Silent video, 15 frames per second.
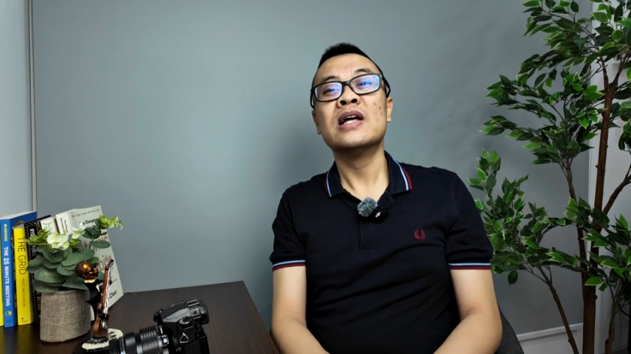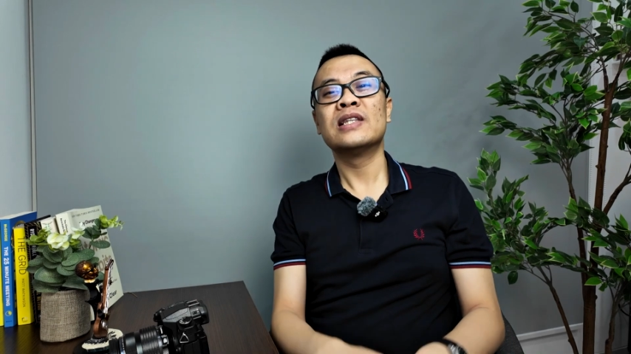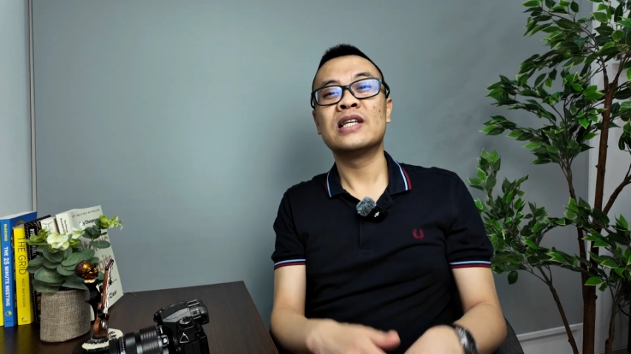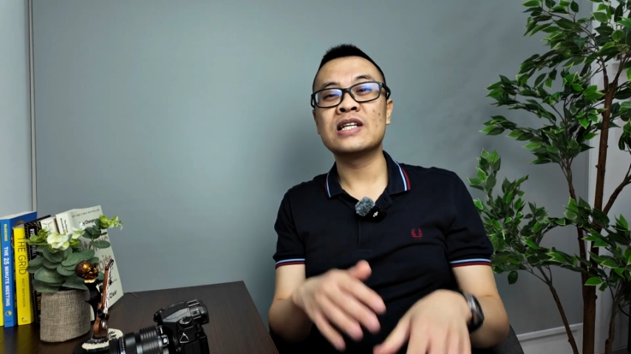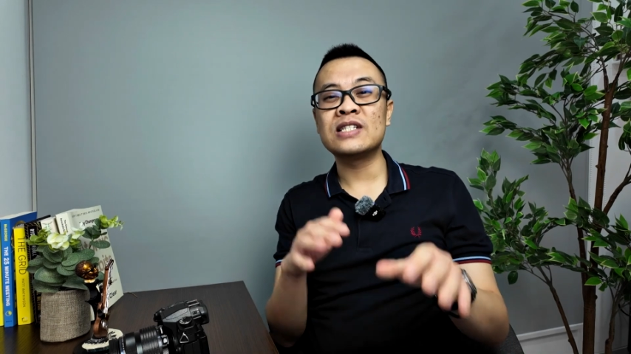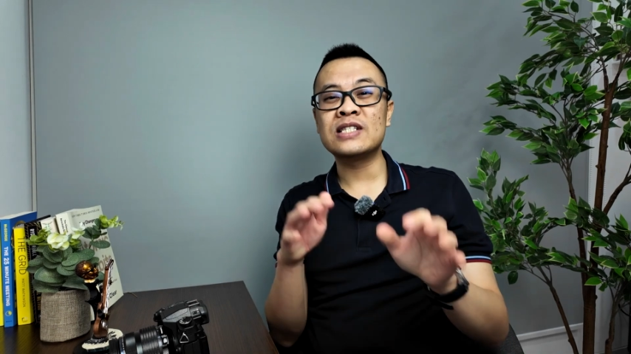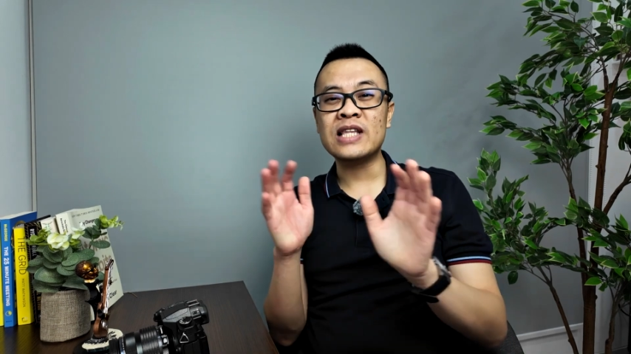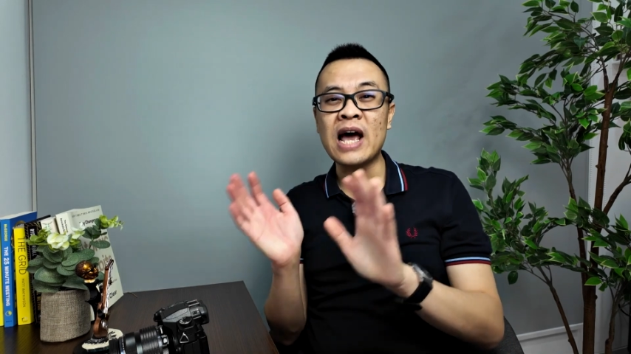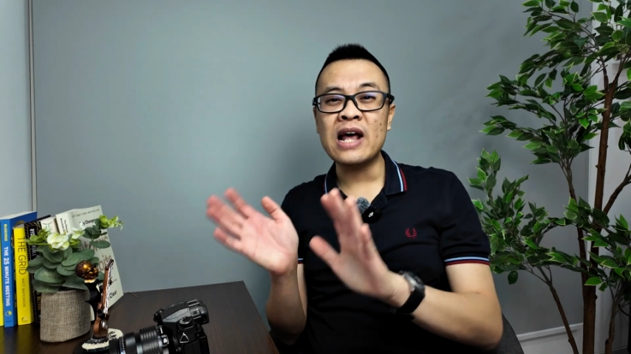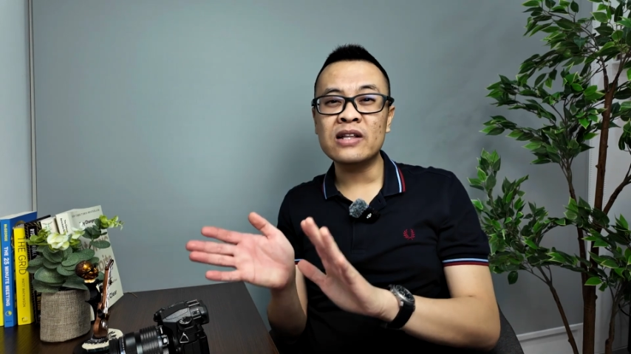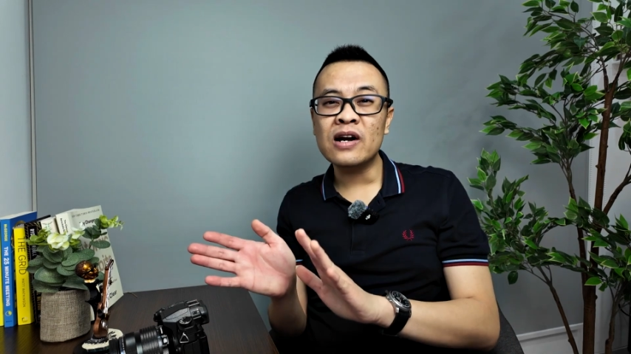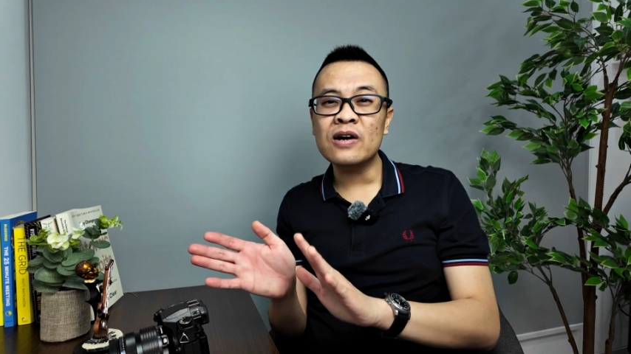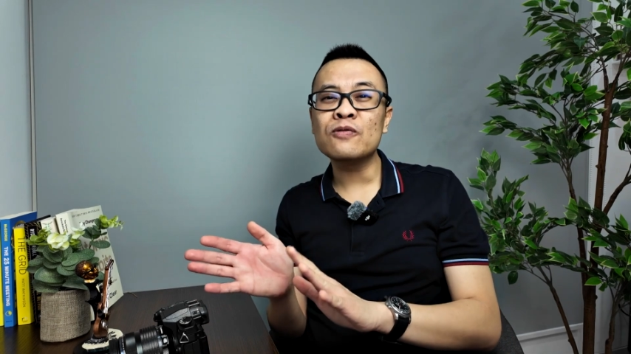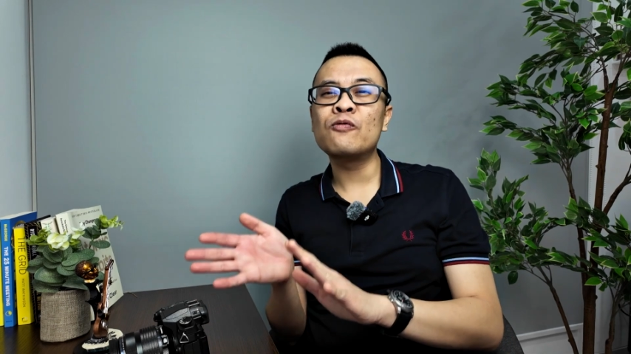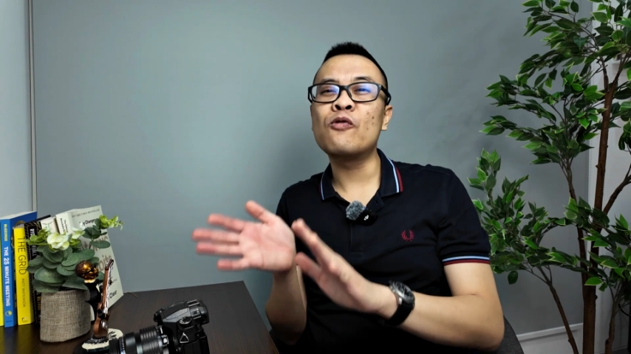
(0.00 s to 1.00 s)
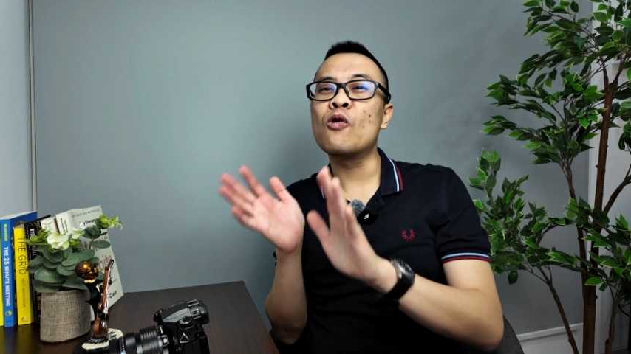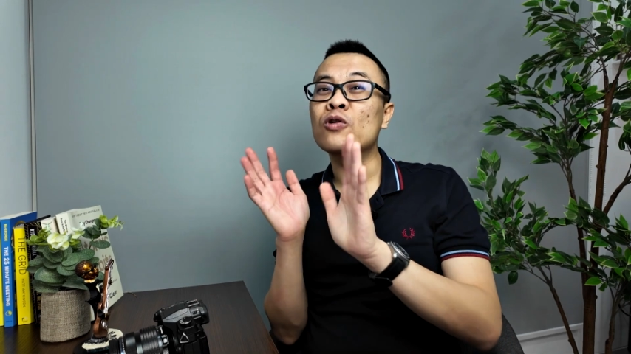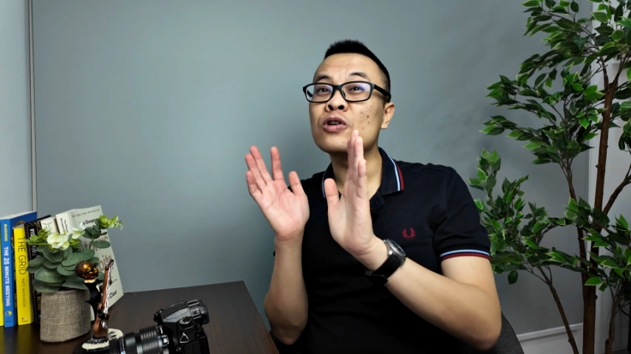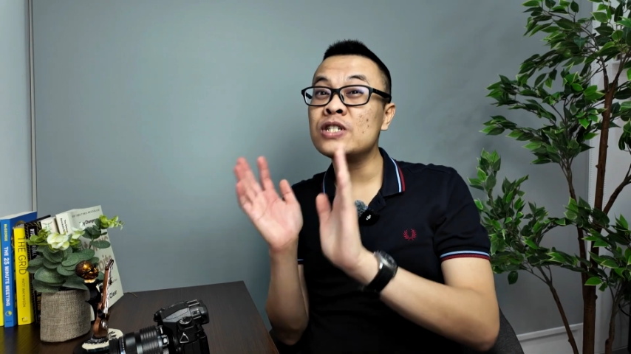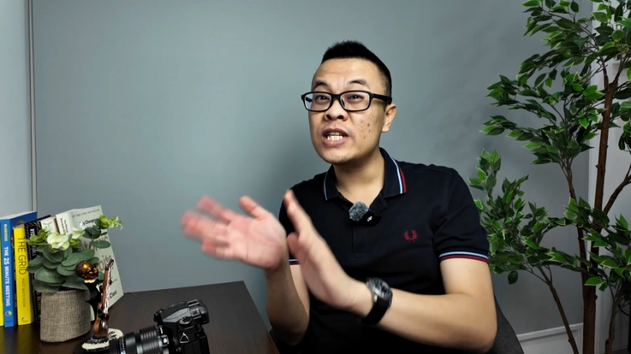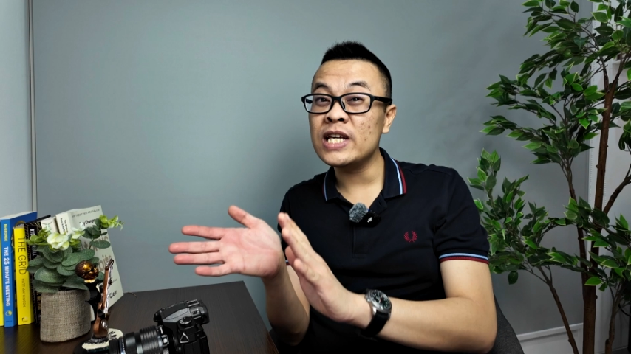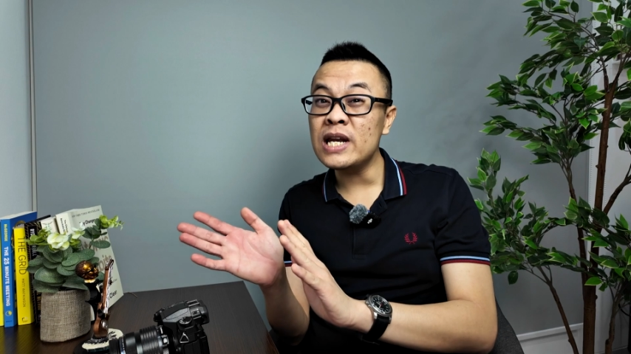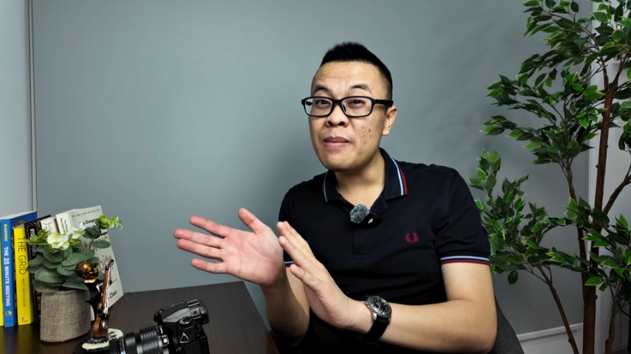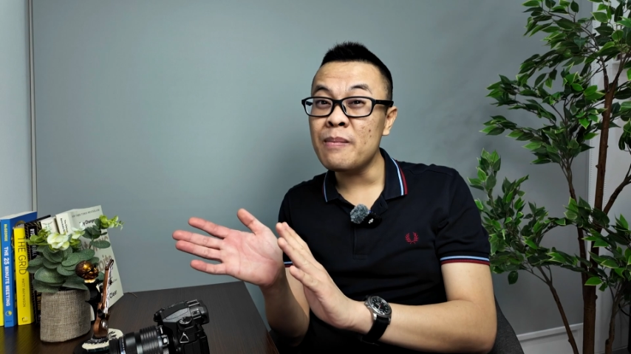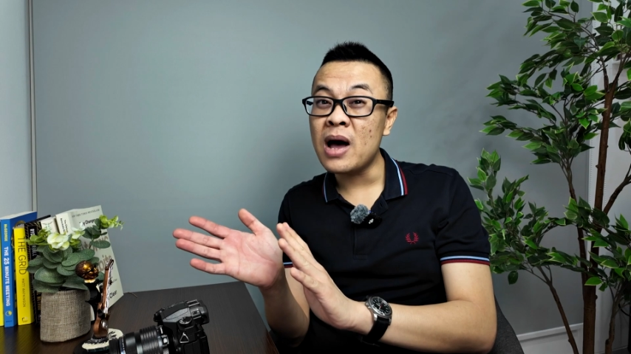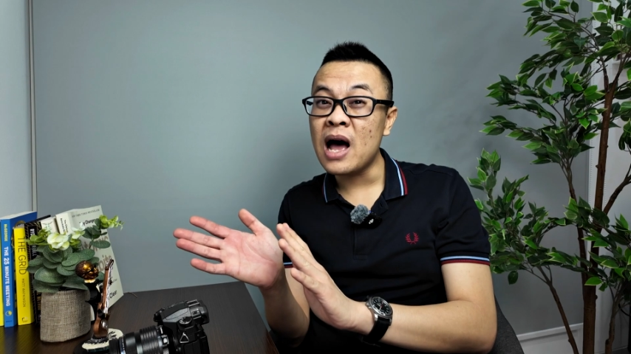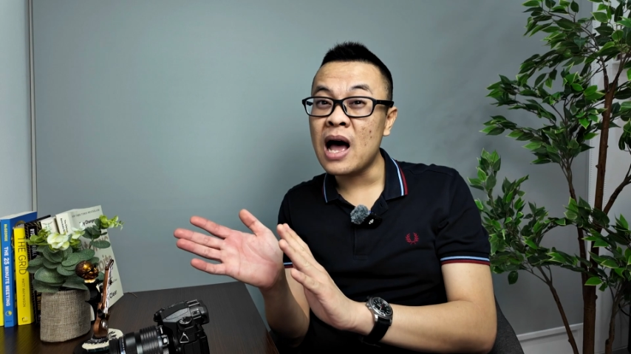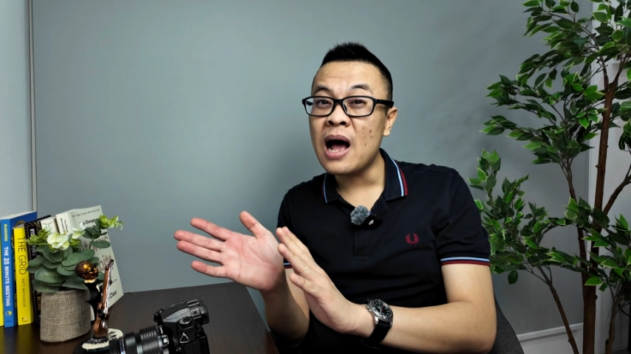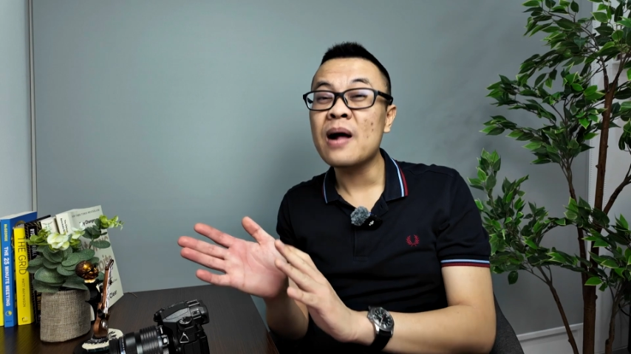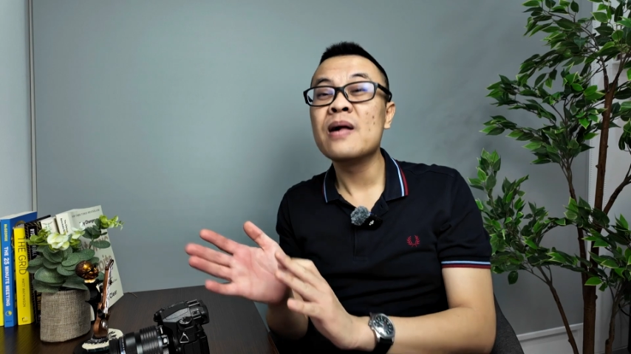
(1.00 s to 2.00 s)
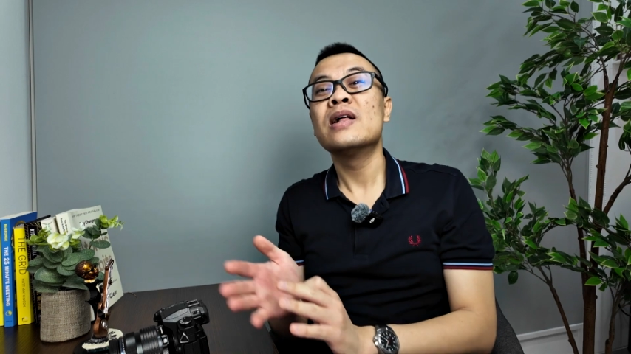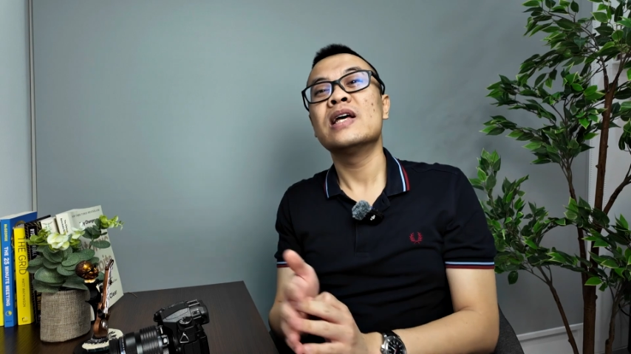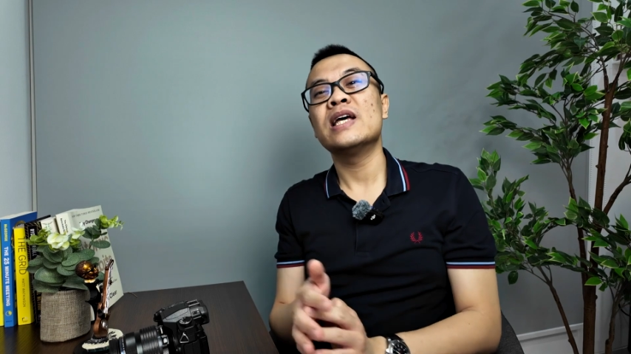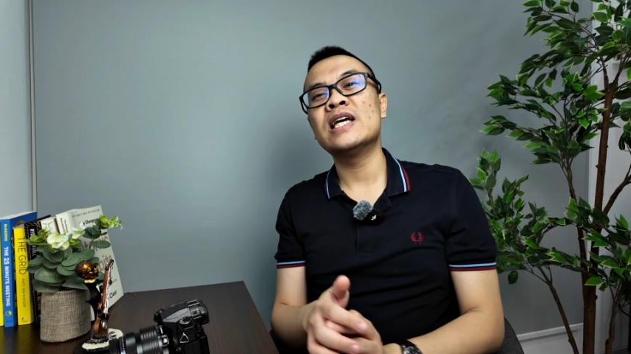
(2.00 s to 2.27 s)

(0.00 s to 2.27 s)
The standard for cinema